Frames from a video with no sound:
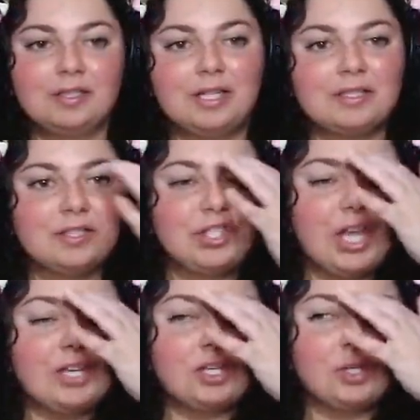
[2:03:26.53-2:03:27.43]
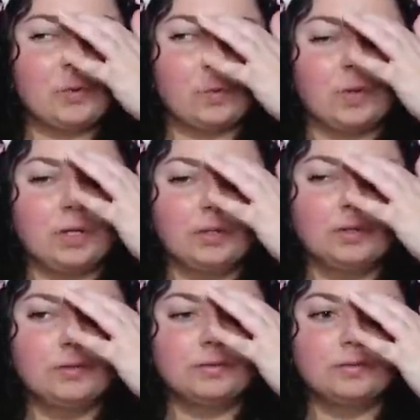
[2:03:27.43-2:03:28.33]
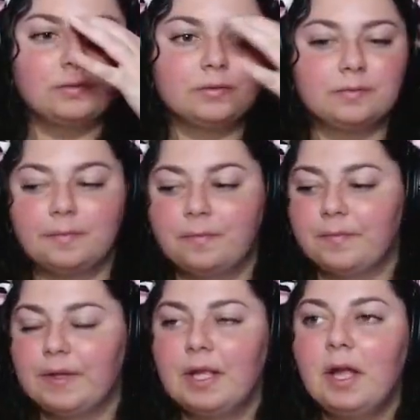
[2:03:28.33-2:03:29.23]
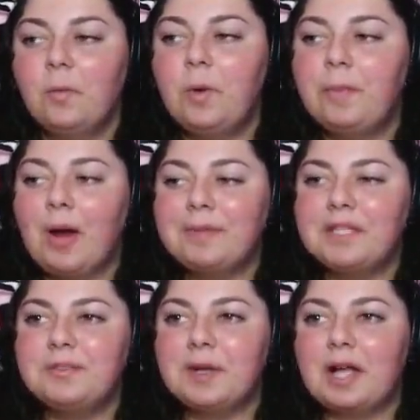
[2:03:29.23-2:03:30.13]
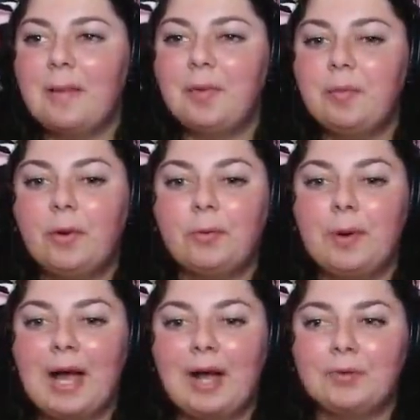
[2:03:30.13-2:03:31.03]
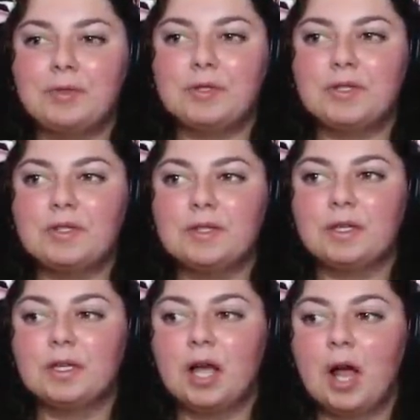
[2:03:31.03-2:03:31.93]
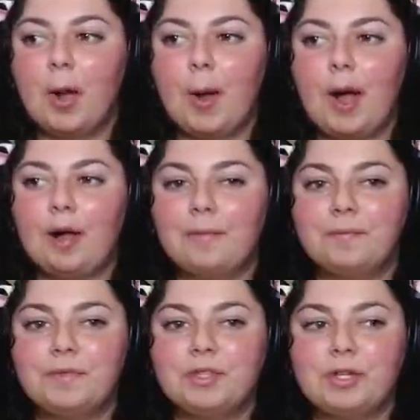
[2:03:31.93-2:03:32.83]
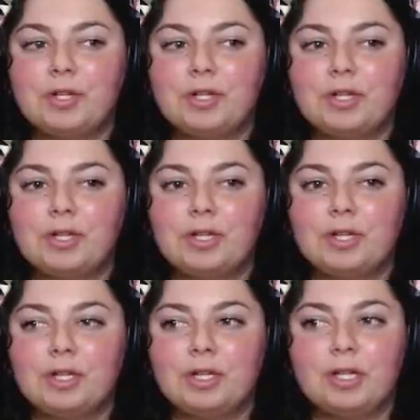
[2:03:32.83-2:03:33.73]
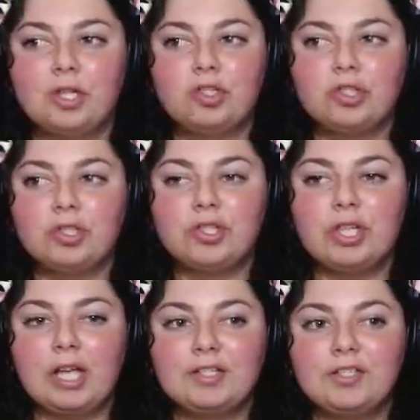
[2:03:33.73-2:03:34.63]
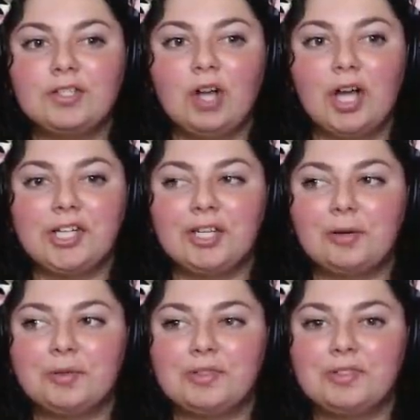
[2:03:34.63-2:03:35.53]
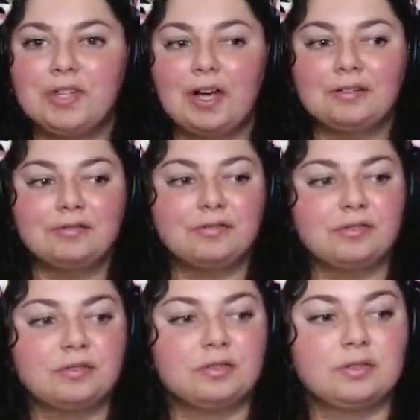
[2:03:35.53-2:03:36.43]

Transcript: Yes, let's get in another one. We'll probably do a couple more rounds. Um, and just testing audio and stuff.